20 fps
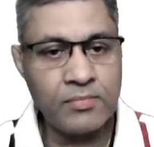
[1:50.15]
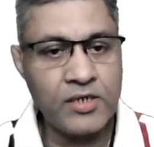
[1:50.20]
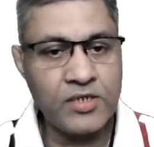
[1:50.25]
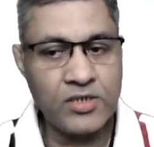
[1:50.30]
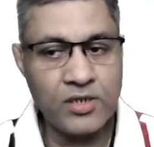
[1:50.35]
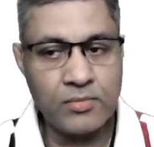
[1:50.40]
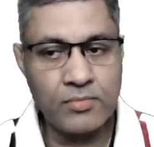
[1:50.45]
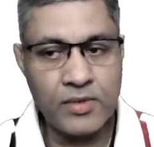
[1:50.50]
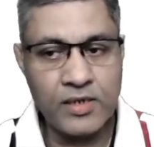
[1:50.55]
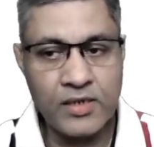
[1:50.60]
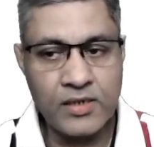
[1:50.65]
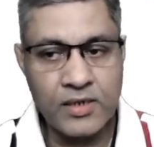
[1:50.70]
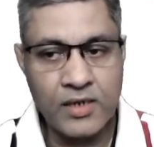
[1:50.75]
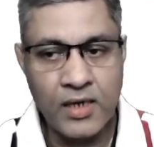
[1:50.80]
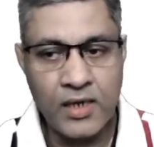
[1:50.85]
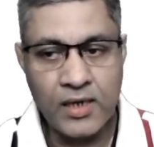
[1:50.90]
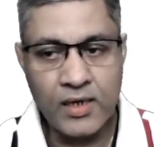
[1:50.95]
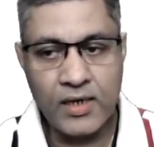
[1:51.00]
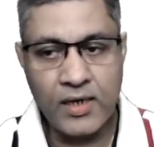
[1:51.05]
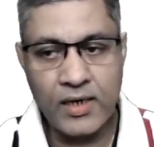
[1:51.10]
measurement
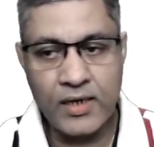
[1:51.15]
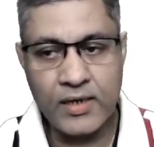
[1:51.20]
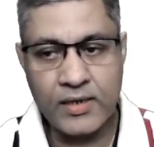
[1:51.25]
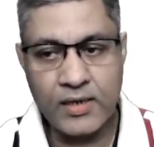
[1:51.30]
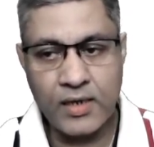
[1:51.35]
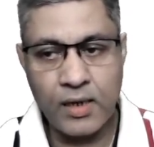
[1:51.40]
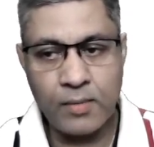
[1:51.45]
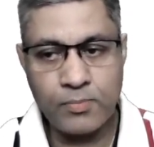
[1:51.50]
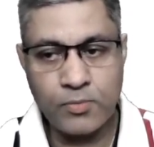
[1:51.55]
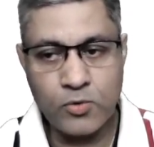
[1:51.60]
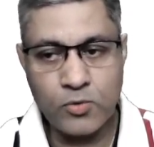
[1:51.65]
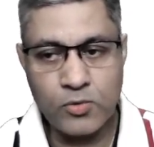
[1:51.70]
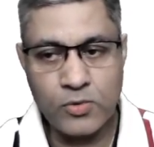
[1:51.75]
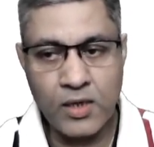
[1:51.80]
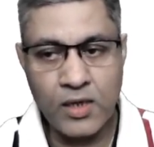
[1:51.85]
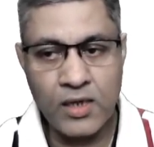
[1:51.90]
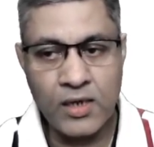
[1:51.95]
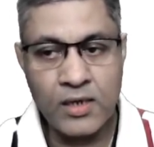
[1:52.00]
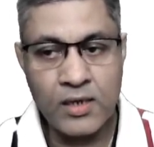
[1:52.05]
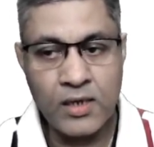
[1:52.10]
correct up to
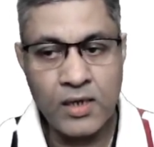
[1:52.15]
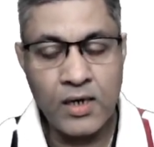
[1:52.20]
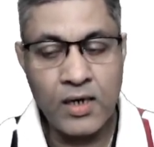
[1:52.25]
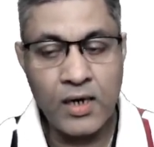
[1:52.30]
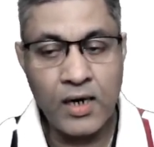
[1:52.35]
the